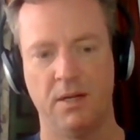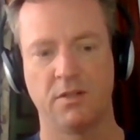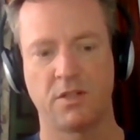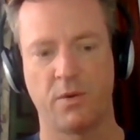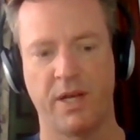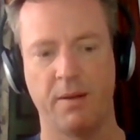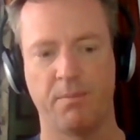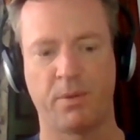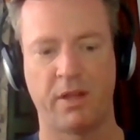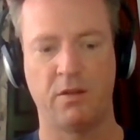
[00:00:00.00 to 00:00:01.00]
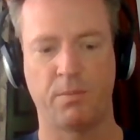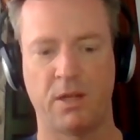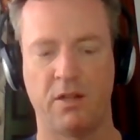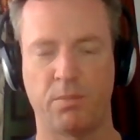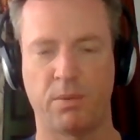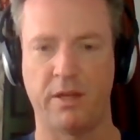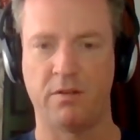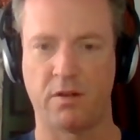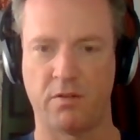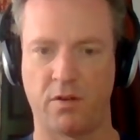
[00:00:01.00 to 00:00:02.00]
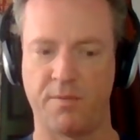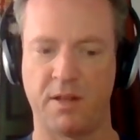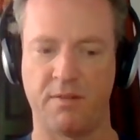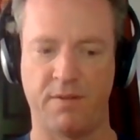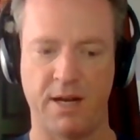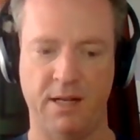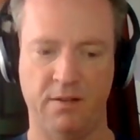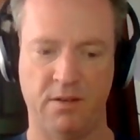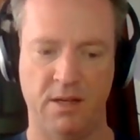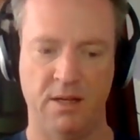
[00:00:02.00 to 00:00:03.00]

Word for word: So again, please, please, please conservatively finance.